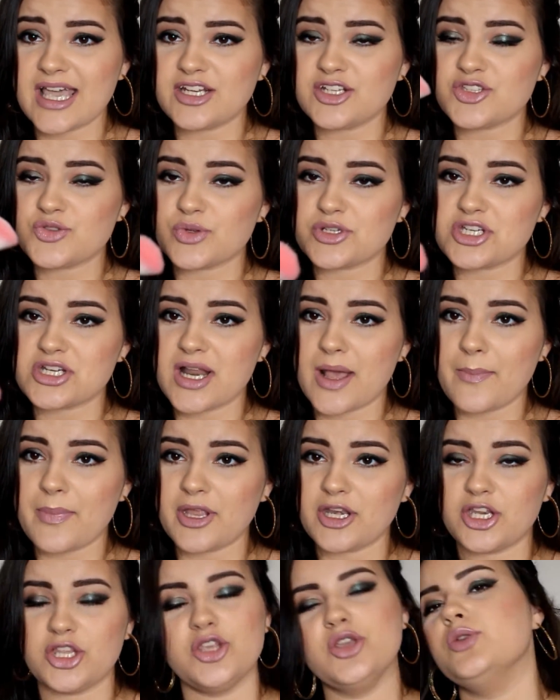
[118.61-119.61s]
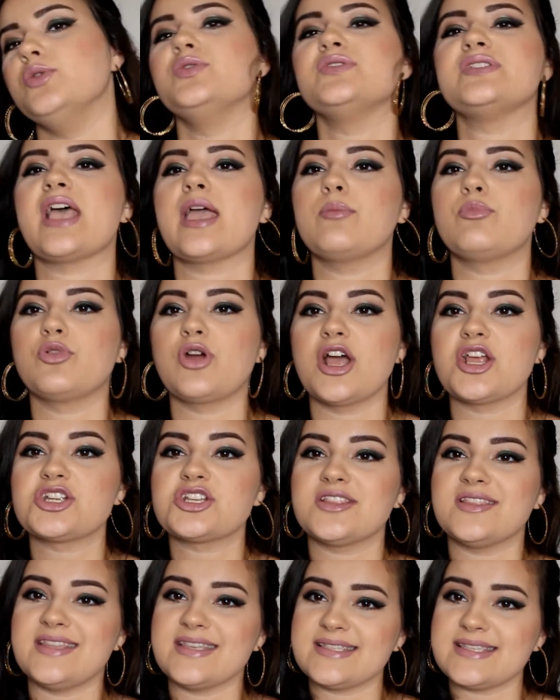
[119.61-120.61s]
switch it up and use a
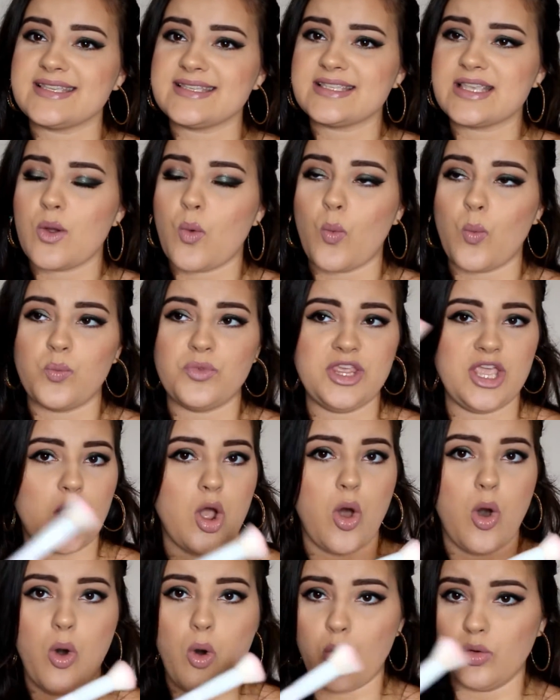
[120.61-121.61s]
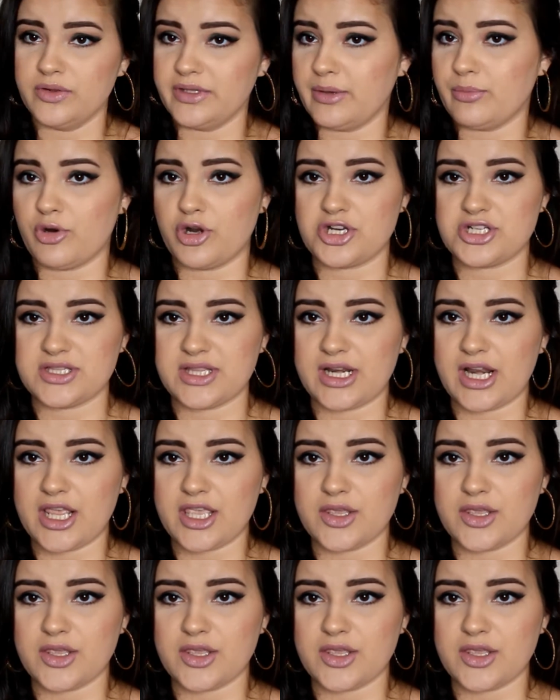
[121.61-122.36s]
brush, this is the only brush that I